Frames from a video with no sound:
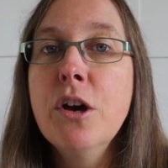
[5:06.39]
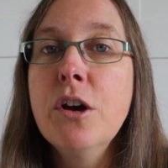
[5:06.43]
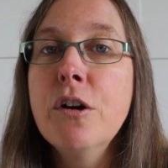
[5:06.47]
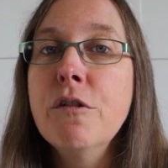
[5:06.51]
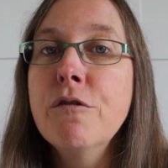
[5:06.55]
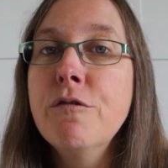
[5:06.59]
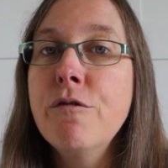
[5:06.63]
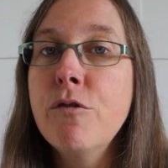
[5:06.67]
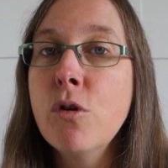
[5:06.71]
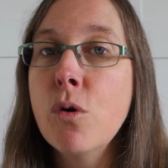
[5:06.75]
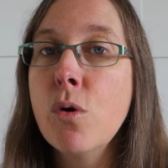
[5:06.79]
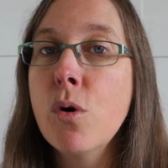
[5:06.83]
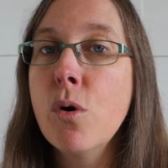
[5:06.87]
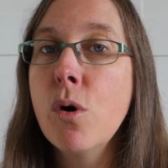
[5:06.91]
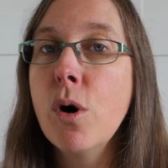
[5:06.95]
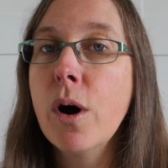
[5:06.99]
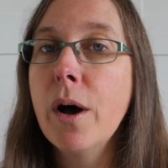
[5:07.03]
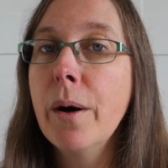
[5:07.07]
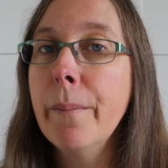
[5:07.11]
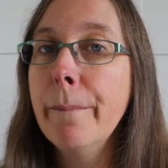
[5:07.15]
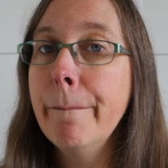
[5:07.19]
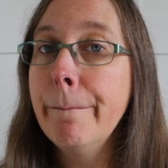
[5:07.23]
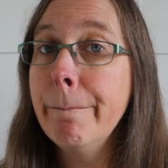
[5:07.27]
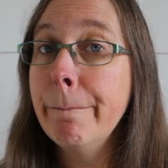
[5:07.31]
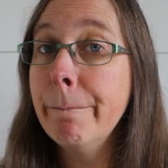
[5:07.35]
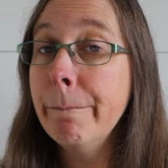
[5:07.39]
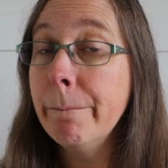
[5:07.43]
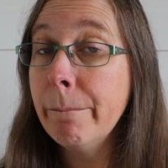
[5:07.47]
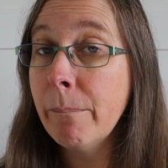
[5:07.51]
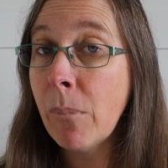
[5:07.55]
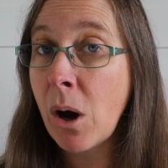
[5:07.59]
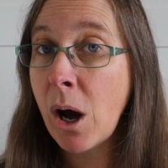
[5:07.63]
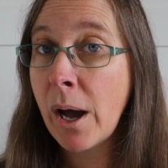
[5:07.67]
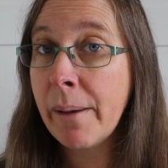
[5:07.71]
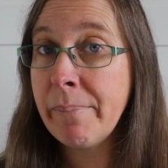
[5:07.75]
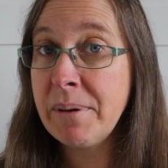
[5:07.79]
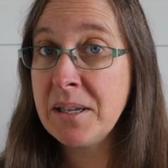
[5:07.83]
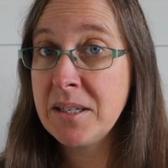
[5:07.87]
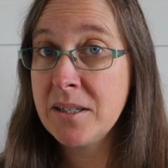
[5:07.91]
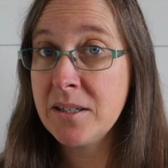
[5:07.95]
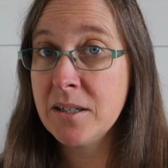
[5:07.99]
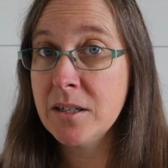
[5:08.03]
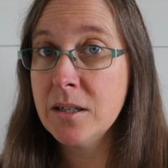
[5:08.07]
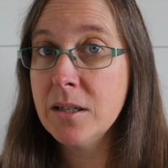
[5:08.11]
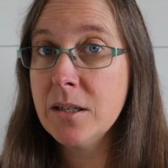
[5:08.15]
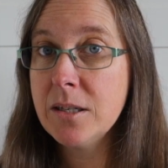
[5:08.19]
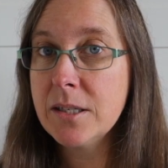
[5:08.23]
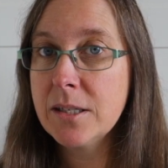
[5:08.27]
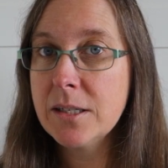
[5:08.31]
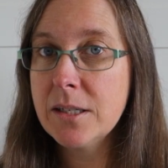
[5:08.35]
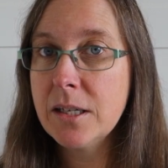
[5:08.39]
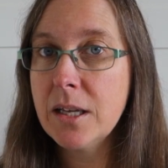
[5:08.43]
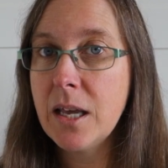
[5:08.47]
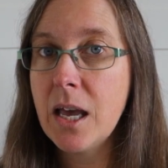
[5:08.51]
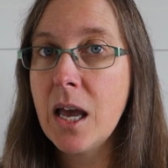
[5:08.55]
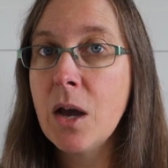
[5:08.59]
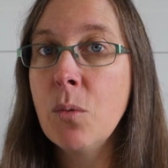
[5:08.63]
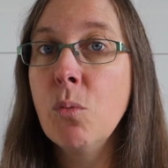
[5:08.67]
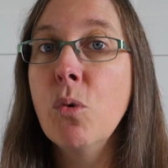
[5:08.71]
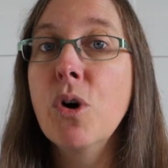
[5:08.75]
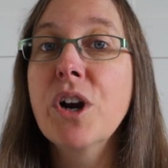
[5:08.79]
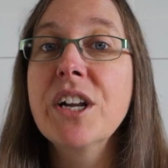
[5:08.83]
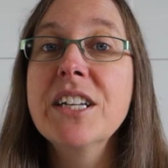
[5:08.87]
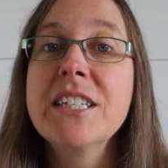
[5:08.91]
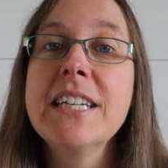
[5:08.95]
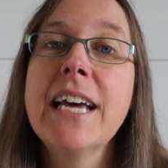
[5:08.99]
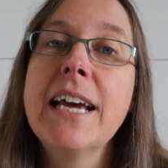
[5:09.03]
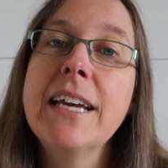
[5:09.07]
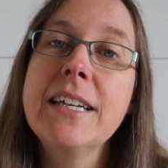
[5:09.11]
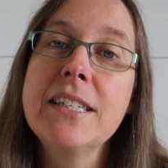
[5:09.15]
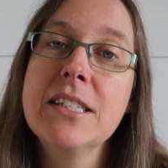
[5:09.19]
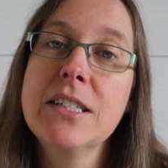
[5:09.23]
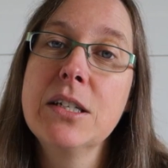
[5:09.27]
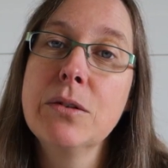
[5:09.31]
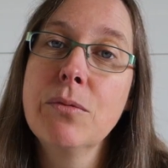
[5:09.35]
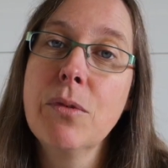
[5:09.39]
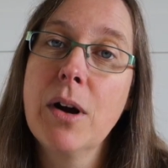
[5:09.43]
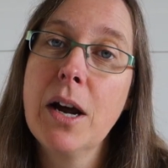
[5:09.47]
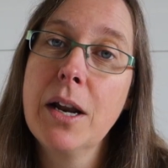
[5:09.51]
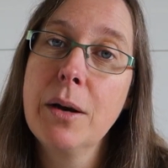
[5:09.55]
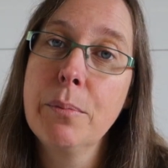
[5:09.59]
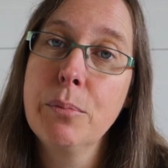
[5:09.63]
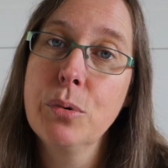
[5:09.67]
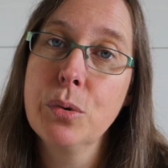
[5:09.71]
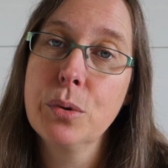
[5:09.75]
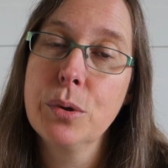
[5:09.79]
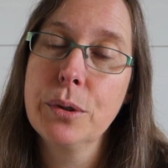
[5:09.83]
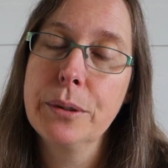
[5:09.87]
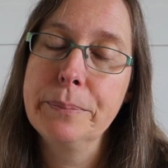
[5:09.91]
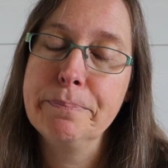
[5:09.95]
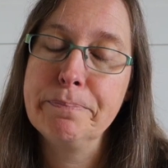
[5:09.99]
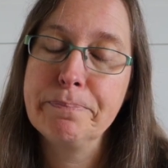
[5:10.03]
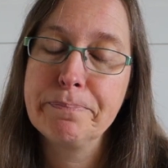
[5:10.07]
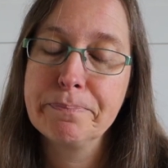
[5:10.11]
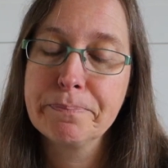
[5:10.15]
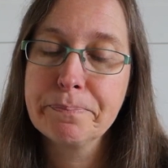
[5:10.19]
for my business and what it takes to write a book.